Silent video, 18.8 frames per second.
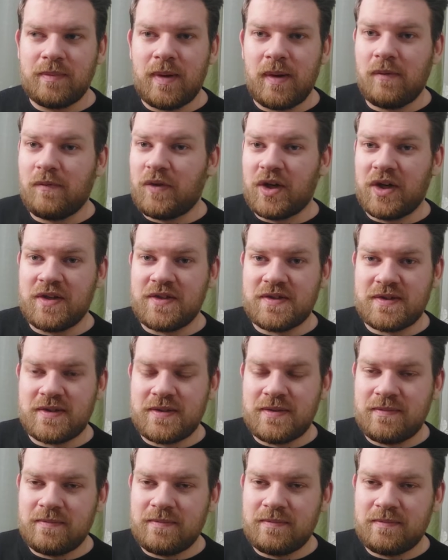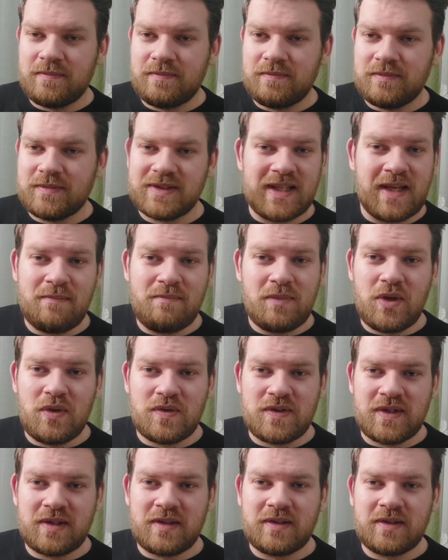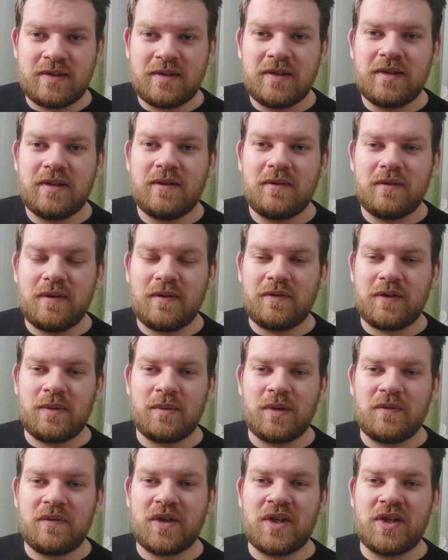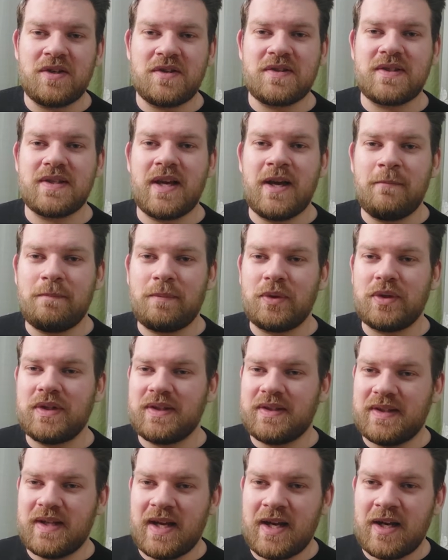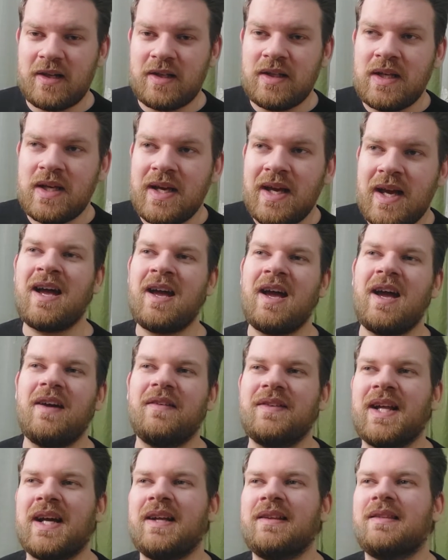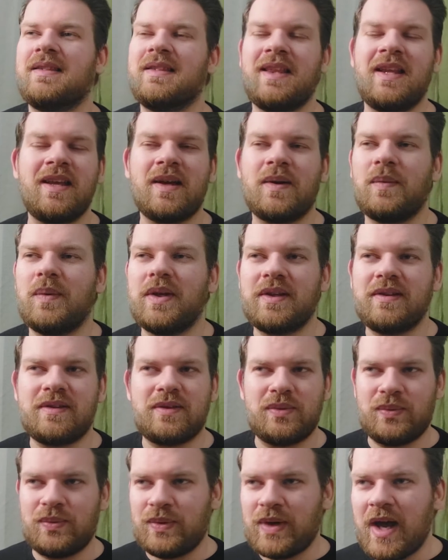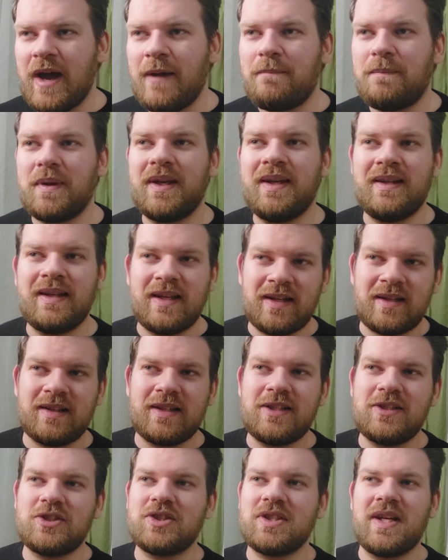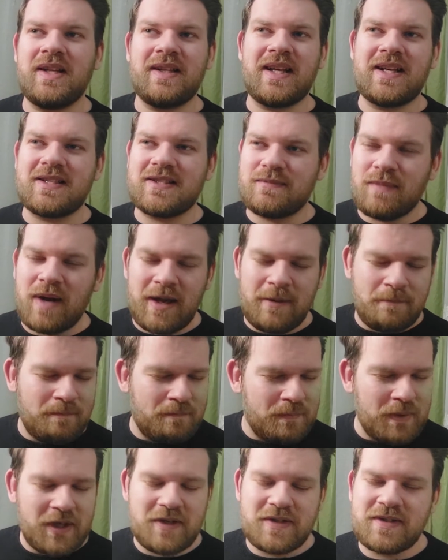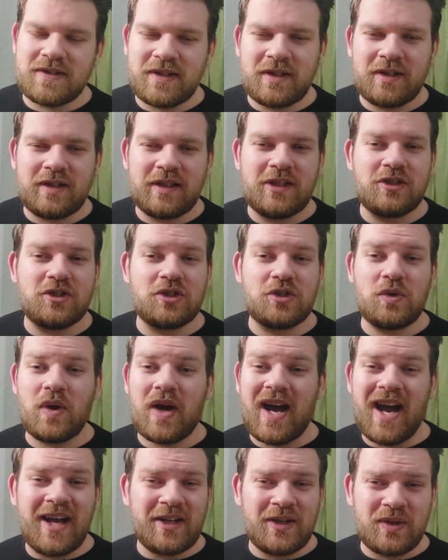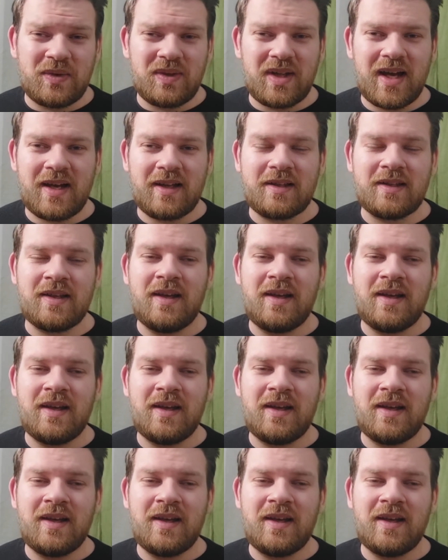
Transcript: verse, same music from the verse and put it there. I have that thing with rap in English and that's my personal issue, I know that,